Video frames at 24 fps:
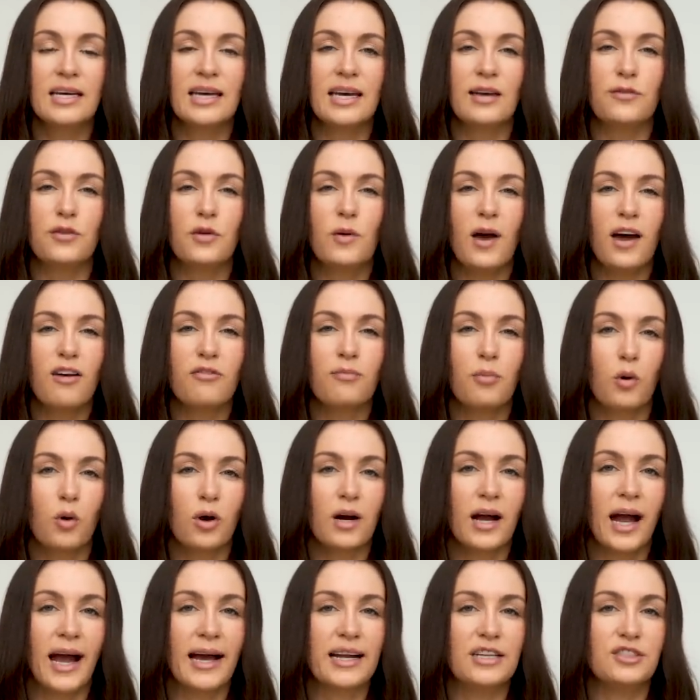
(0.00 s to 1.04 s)
If you have
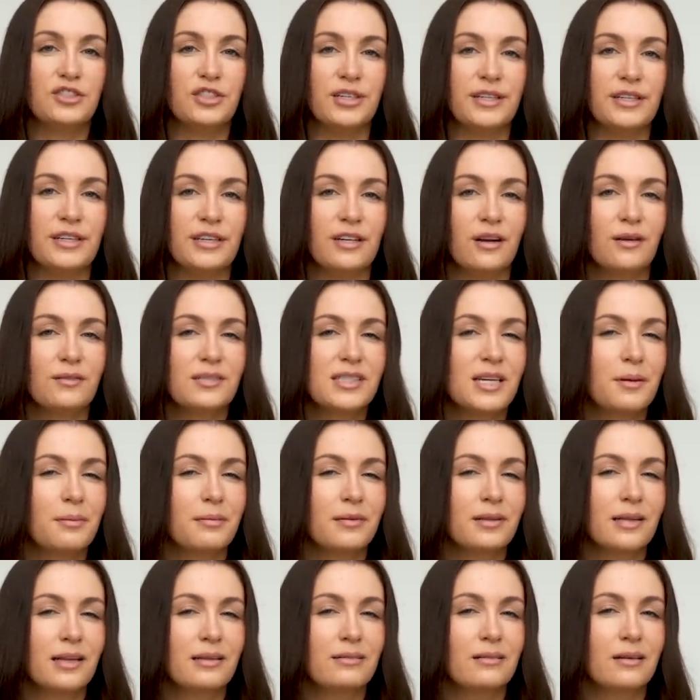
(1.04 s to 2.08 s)
poor hygiene, you don't
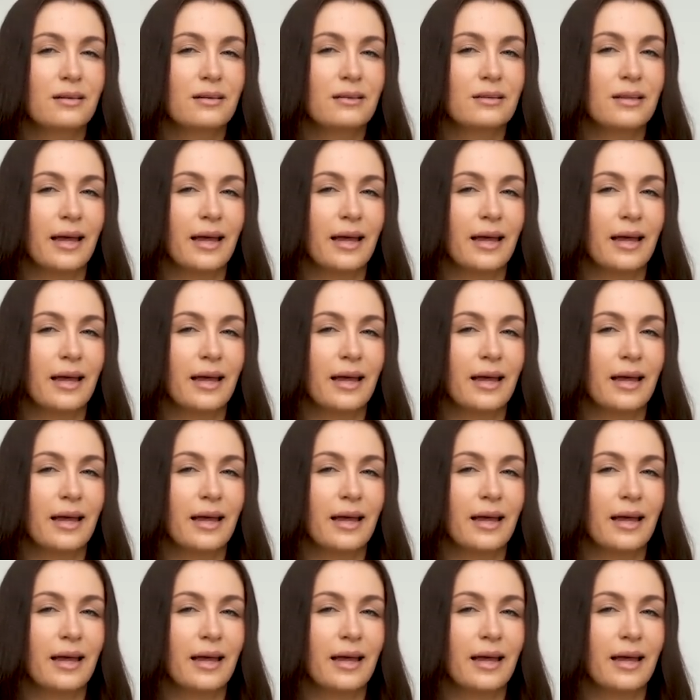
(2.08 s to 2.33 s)
typically look